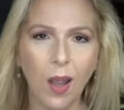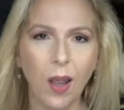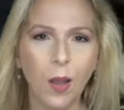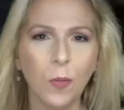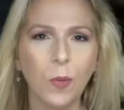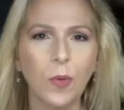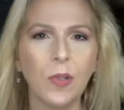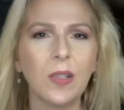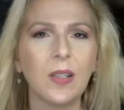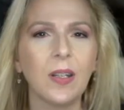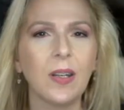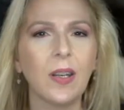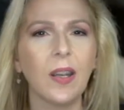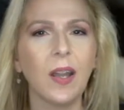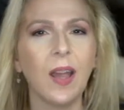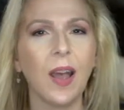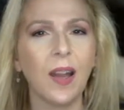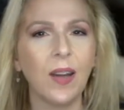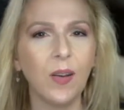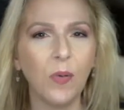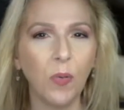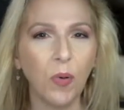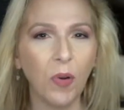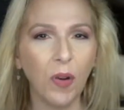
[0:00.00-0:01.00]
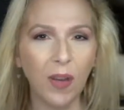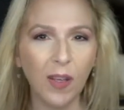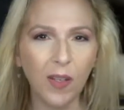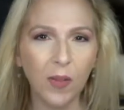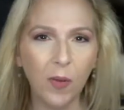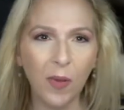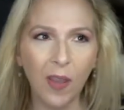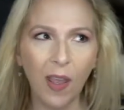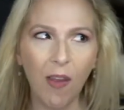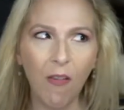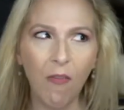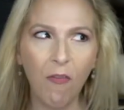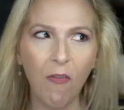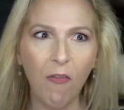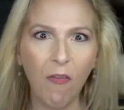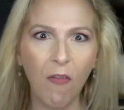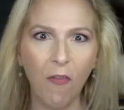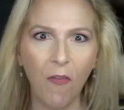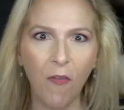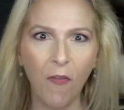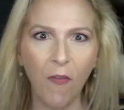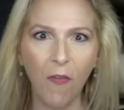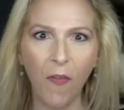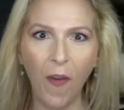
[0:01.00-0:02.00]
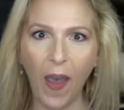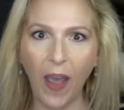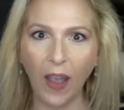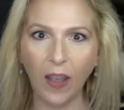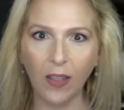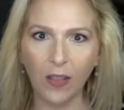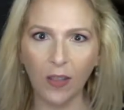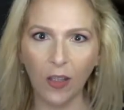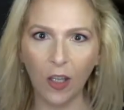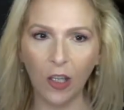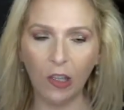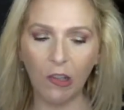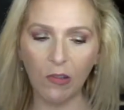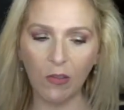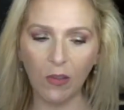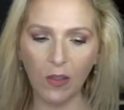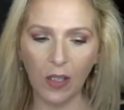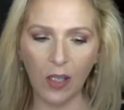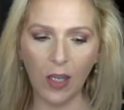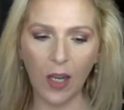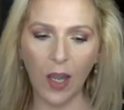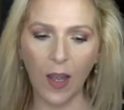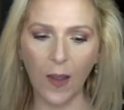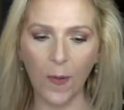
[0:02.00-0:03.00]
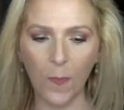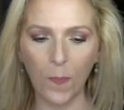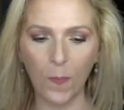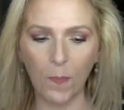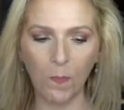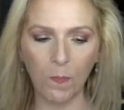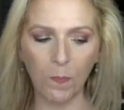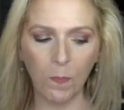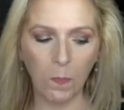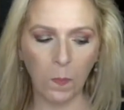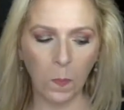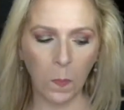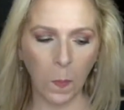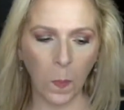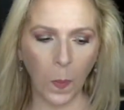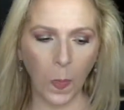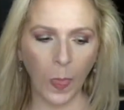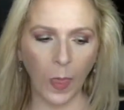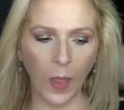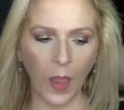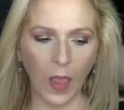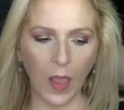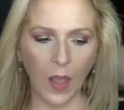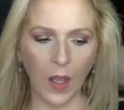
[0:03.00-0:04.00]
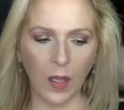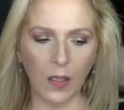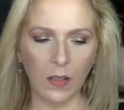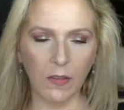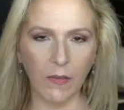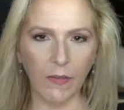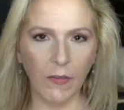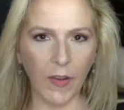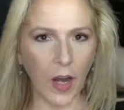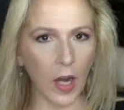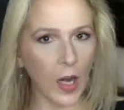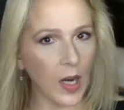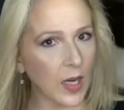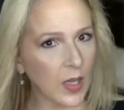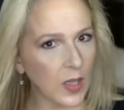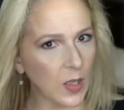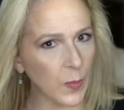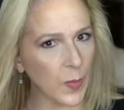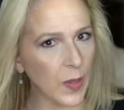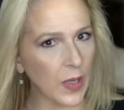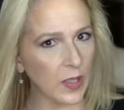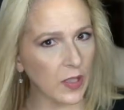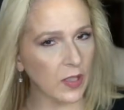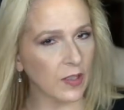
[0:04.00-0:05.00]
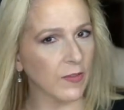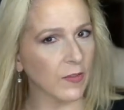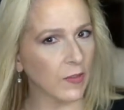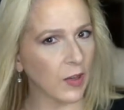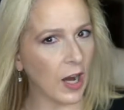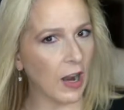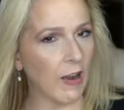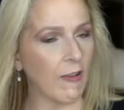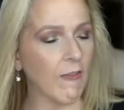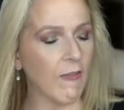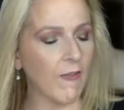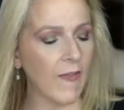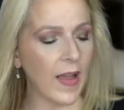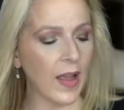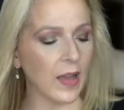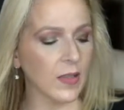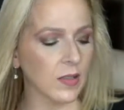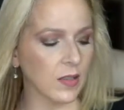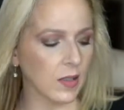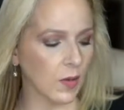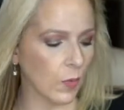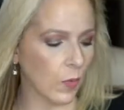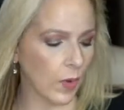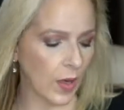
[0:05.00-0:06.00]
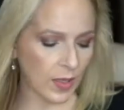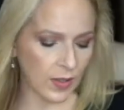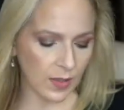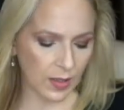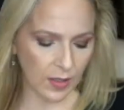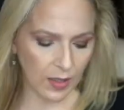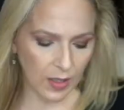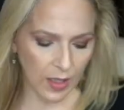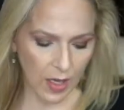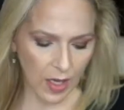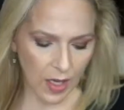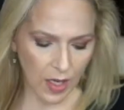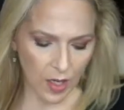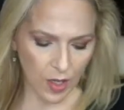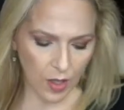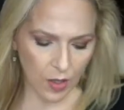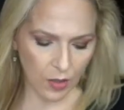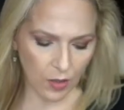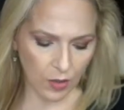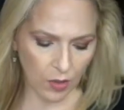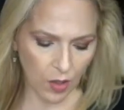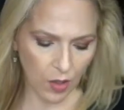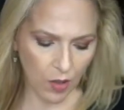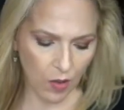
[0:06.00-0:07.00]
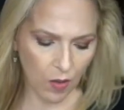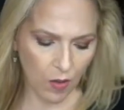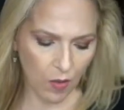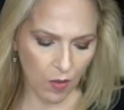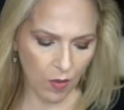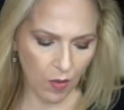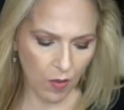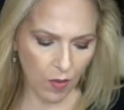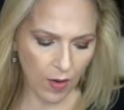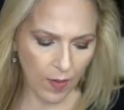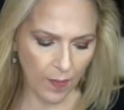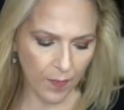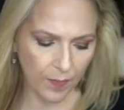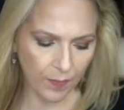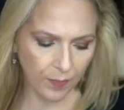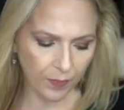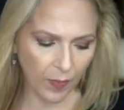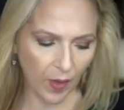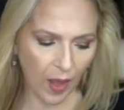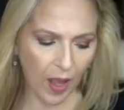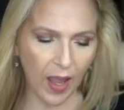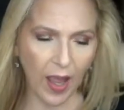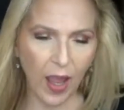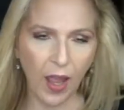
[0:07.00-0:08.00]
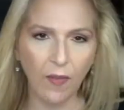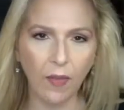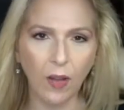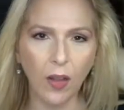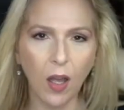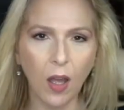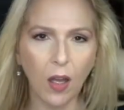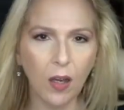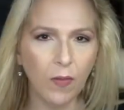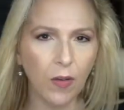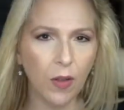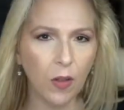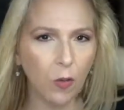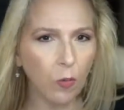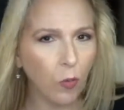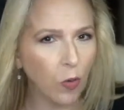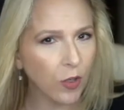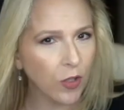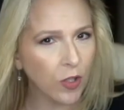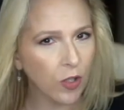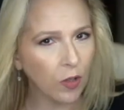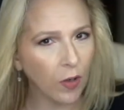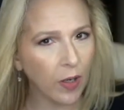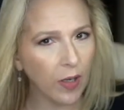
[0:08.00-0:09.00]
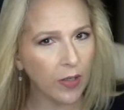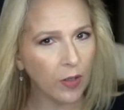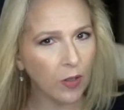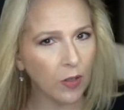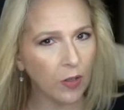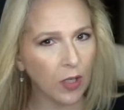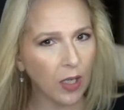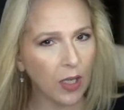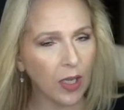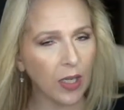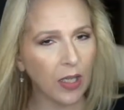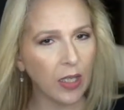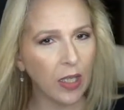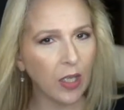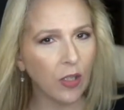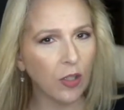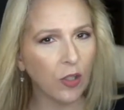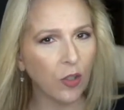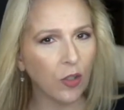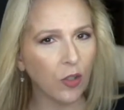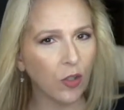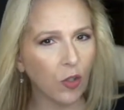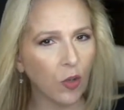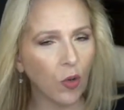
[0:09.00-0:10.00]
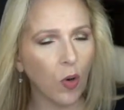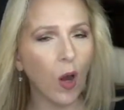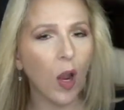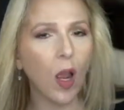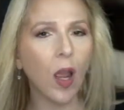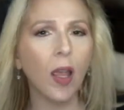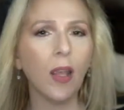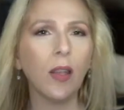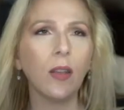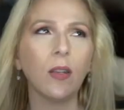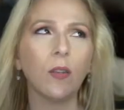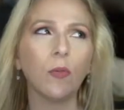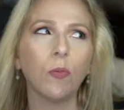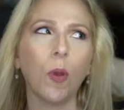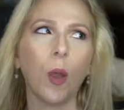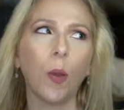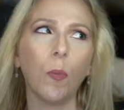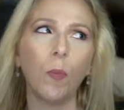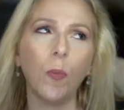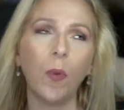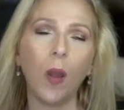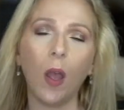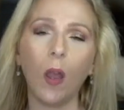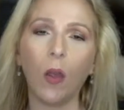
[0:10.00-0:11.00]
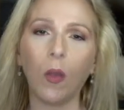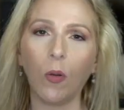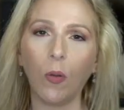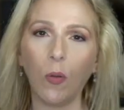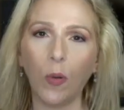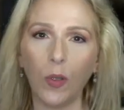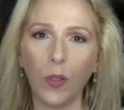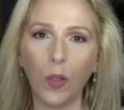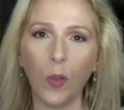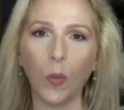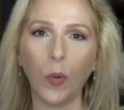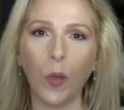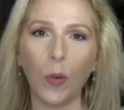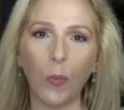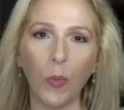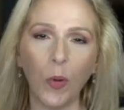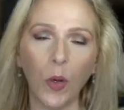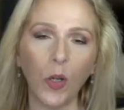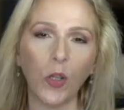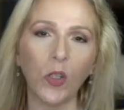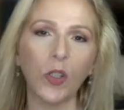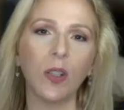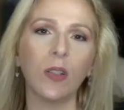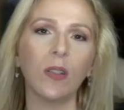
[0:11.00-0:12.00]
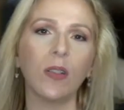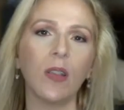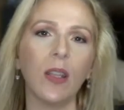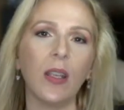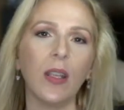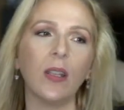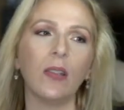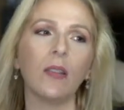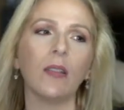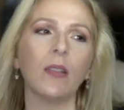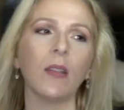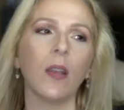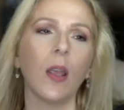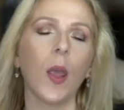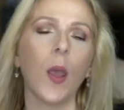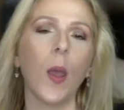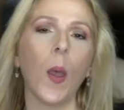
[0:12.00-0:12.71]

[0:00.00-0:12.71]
Was not impressed with how fast I used it up. It's very expensive for how fast it went. So I have a lot of other moisturizers that I need to try, so I'm not going to repurchase this,